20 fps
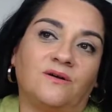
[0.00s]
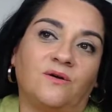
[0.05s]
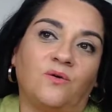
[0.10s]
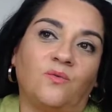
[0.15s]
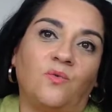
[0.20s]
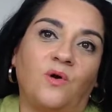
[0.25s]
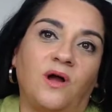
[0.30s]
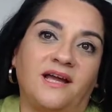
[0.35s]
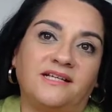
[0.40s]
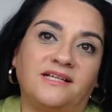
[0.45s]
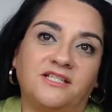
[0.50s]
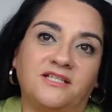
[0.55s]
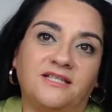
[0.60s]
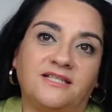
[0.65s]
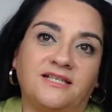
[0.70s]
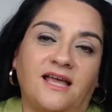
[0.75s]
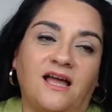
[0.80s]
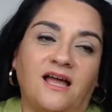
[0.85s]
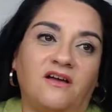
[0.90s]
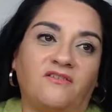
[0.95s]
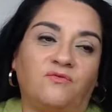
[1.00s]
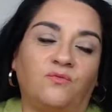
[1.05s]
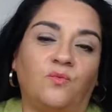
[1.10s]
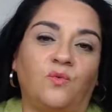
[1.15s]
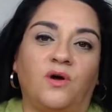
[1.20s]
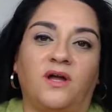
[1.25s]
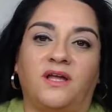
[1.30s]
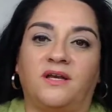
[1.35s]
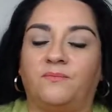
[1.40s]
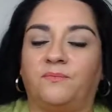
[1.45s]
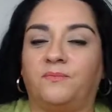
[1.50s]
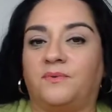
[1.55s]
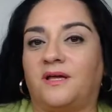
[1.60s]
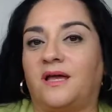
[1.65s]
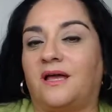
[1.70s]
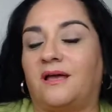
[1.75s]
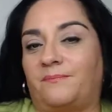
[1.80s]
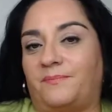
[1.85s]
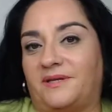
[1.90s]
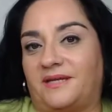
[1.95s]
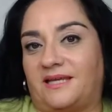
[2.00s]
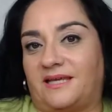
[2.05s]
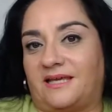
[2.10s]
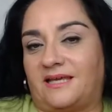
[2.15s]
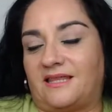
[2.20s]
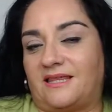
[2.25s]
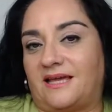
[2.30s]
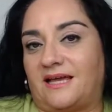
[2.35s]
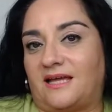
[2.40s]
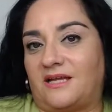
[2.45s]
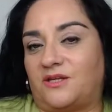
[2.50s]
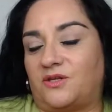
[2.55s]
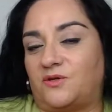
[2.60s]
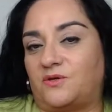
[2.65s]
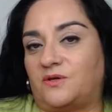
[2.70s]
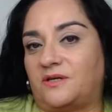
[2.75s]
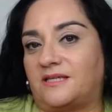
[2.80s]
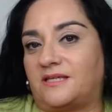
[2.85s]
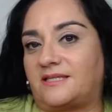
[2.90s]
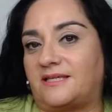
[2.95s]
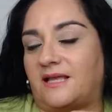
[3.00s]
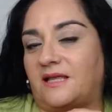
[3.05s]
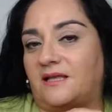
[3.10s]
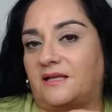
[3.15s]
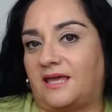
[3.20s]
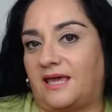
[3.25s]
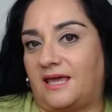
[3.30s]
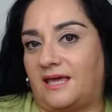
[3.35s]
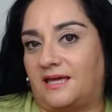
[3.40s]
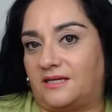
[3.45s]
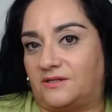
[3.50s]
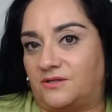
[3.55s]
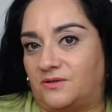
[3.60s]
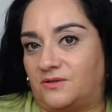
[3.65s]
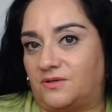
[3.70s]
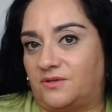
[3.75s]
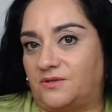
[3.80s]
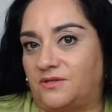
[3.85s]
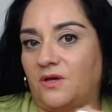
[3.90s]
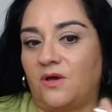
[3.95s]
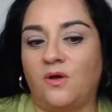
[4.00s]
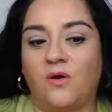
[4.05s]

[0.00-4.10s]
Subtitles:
Why just have one company that you can sell candles,